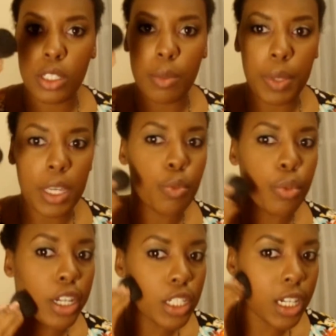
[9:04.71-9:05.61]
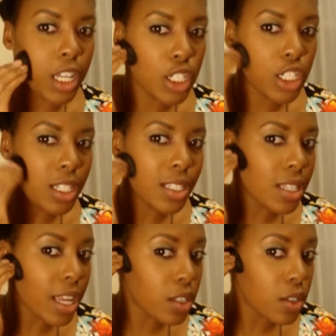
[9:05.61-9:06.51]
just a big brush, and I just
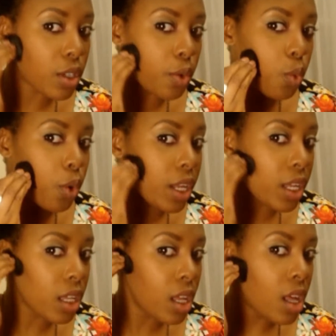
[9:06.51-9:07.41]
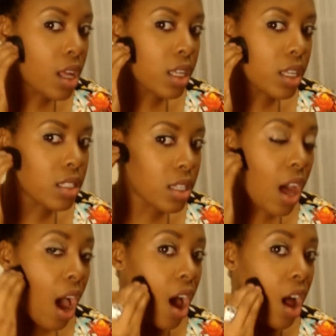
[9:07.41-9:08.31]
nestled it right into
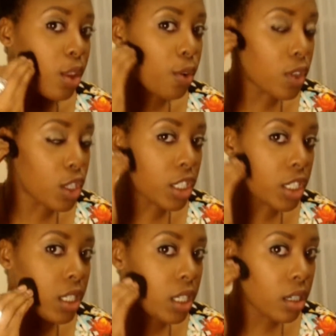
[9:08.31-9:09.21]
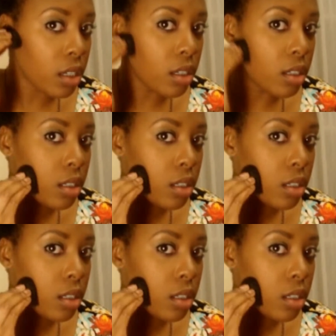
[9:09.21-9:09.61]
the hollow of the cheek here.